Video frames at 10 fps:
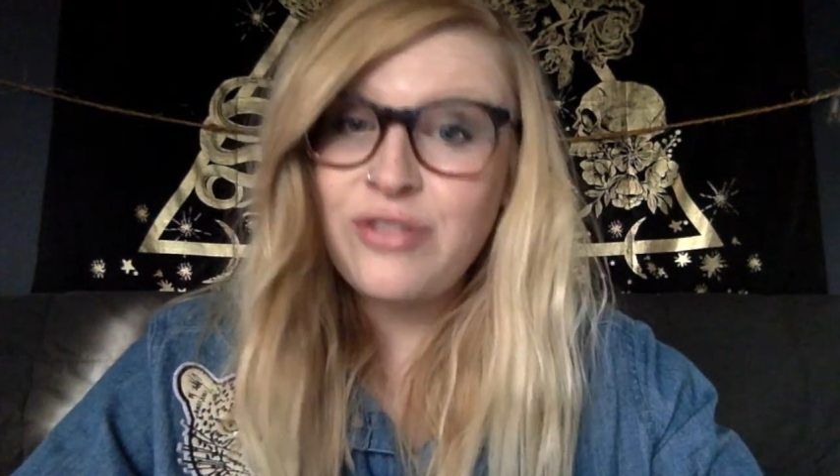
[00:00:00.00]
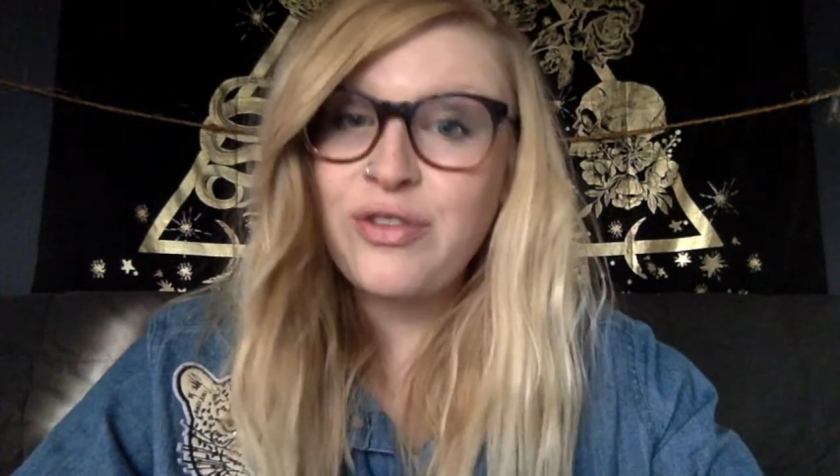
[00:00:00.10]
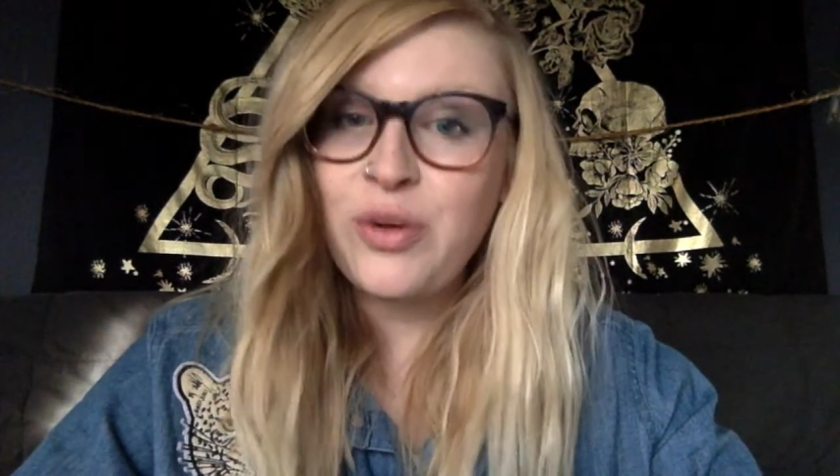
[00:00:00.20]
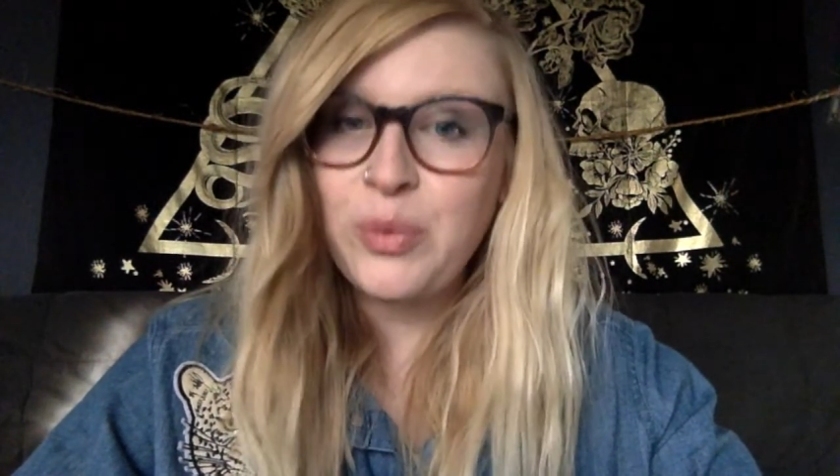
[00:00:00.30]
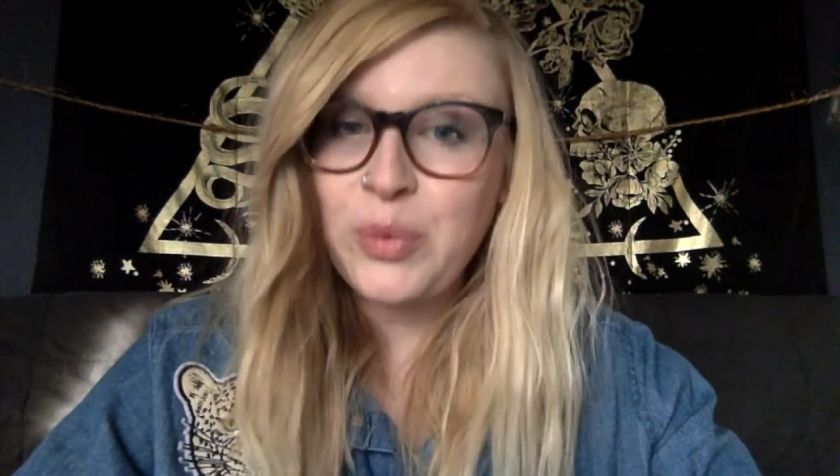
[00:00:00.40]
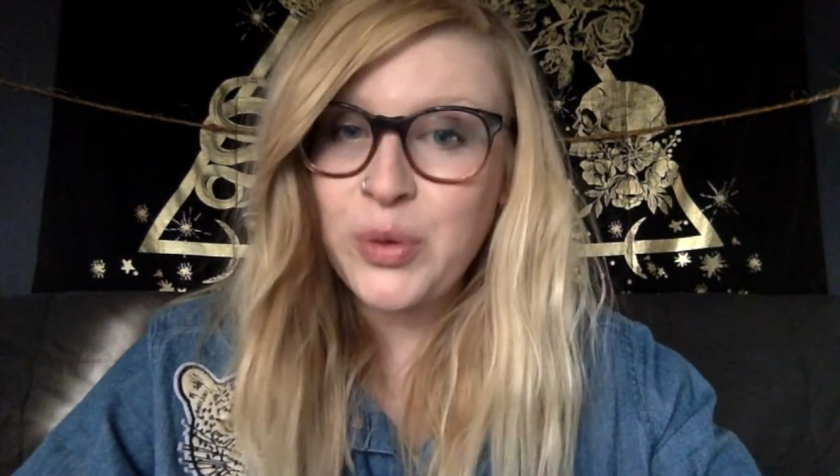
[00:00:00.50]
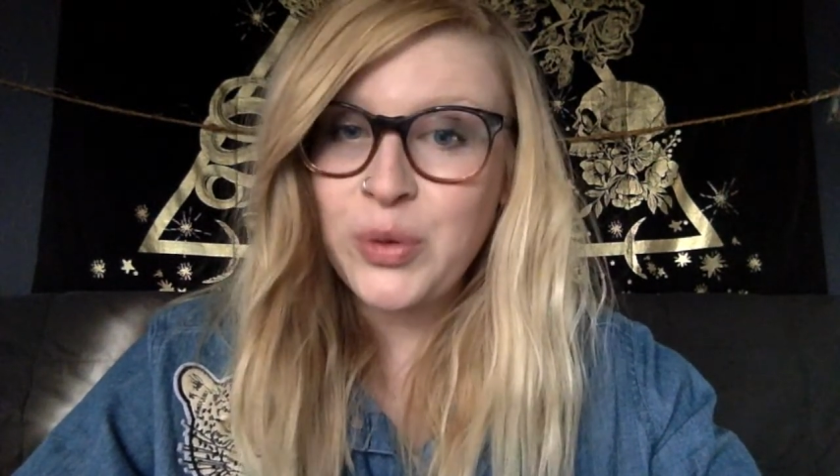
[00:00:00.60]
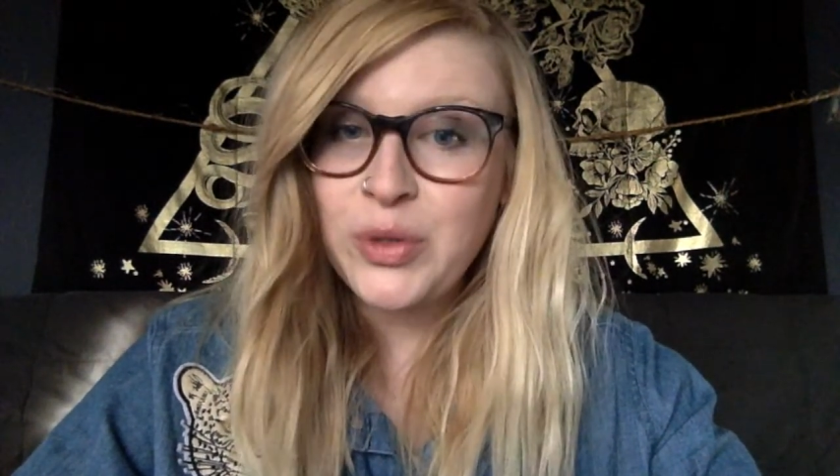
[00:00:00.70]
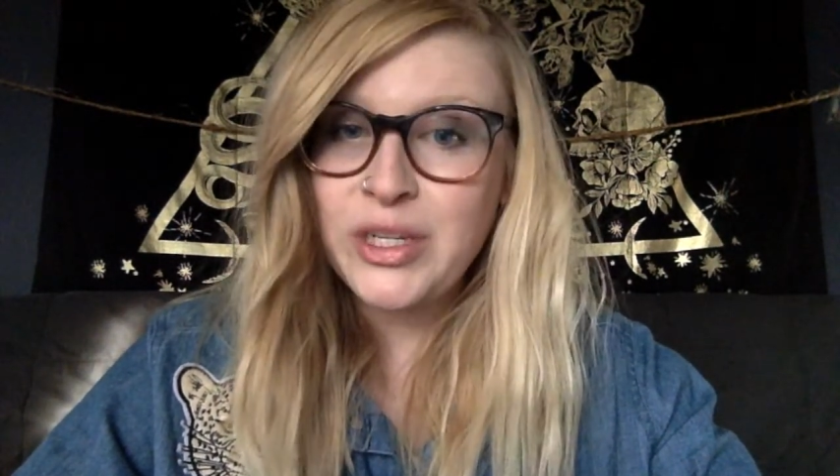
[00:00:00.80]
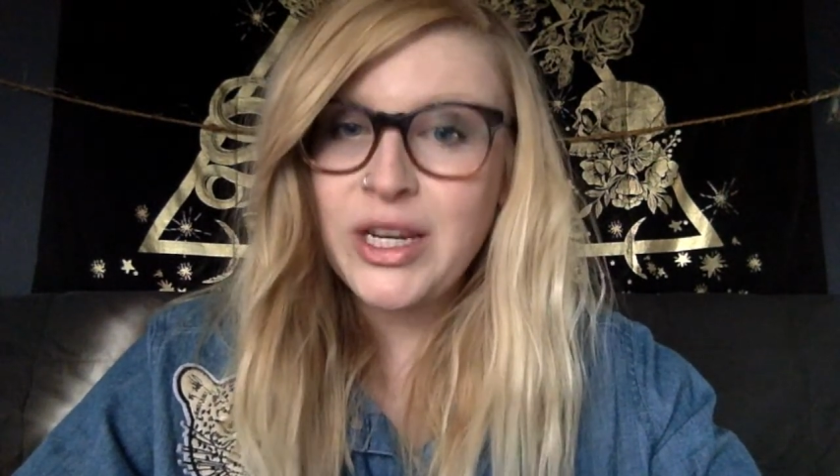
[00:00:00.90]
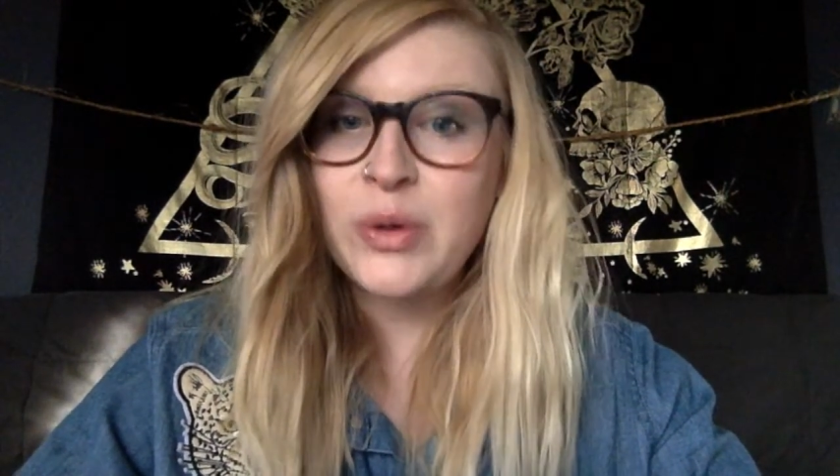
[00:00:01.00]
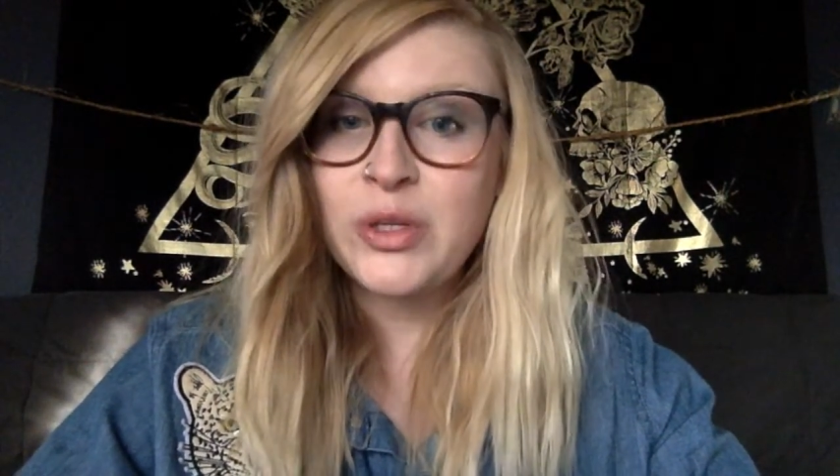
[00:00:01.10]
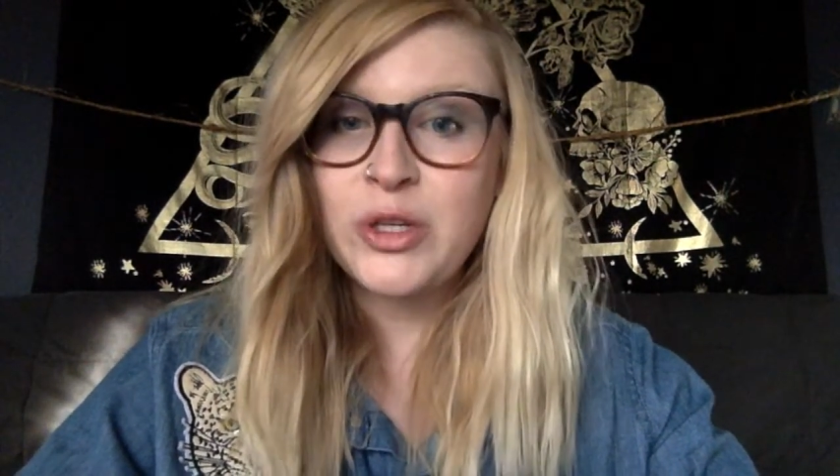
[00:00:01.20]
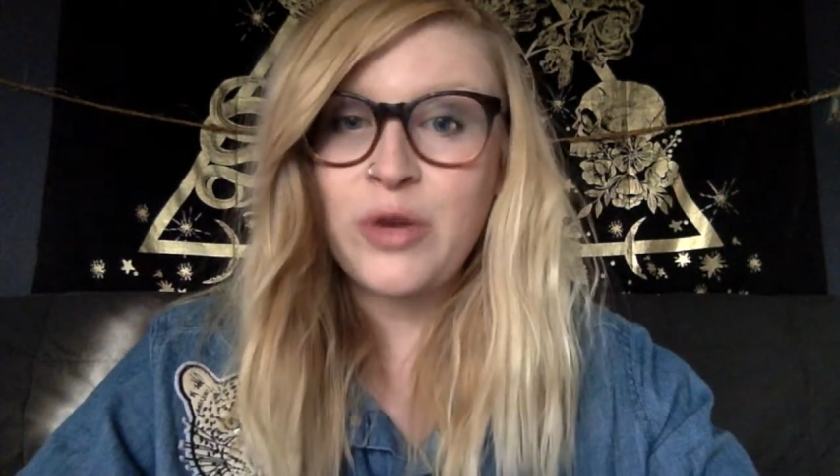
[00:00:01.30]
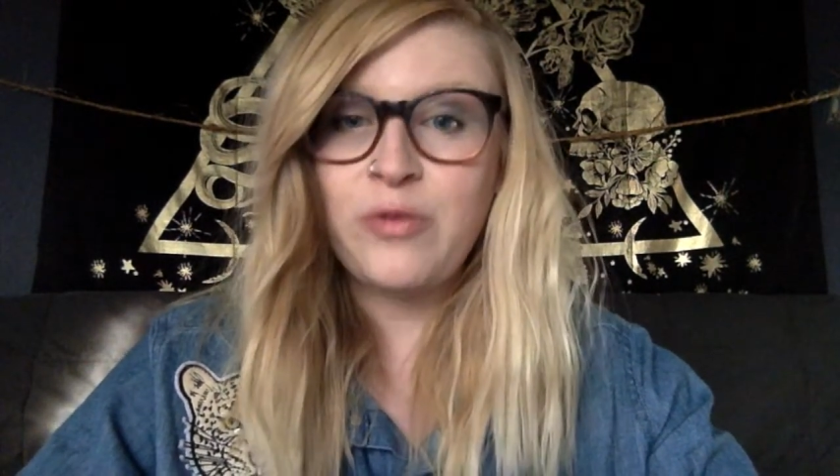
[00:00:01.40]
full moon
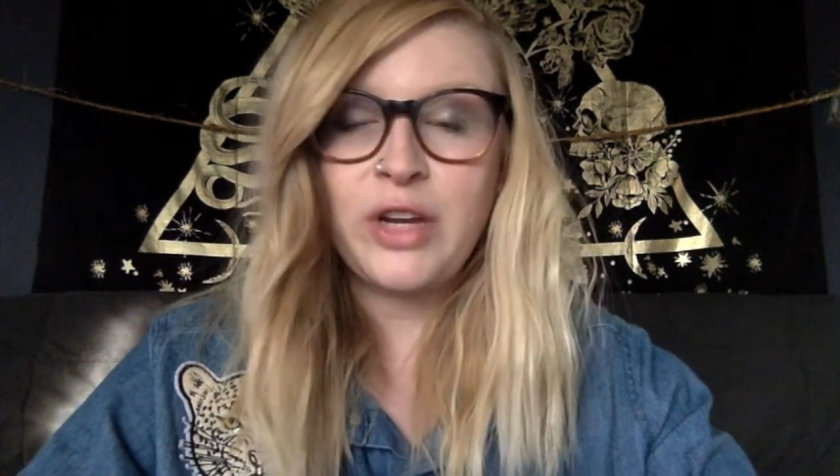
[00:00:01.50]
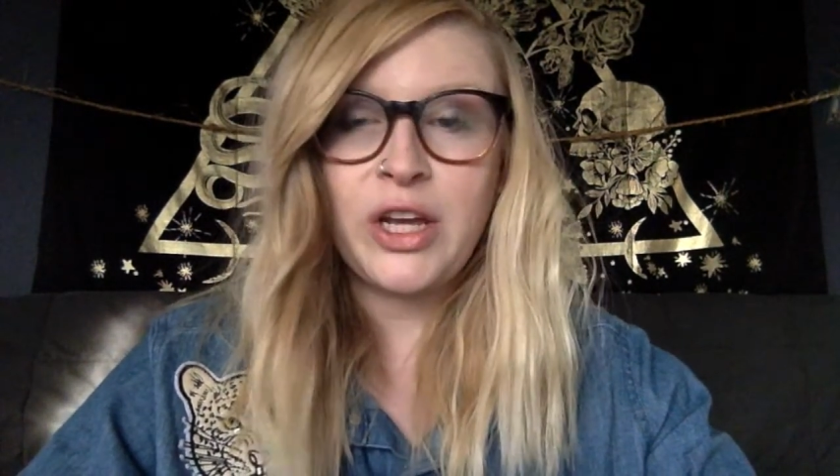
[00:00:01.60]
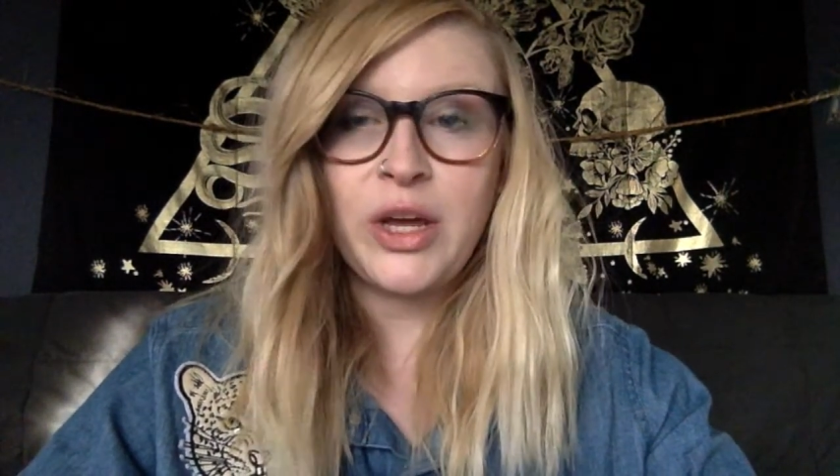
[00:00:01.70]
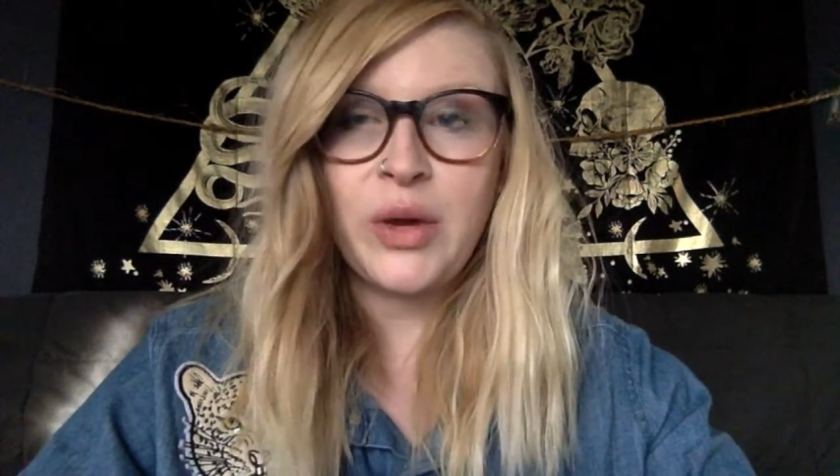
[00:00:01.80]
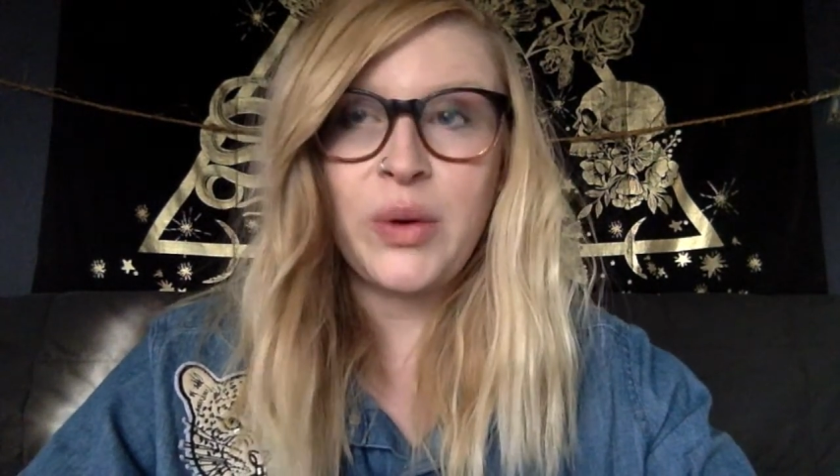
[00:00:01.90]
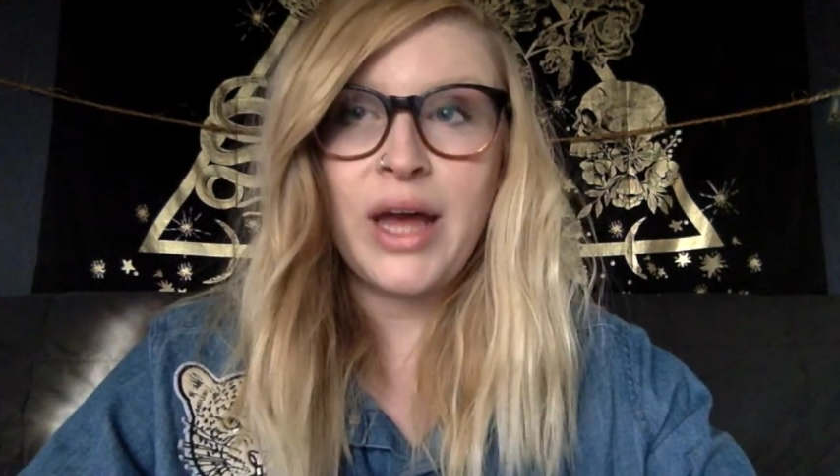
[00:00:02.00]
Tarotscope video,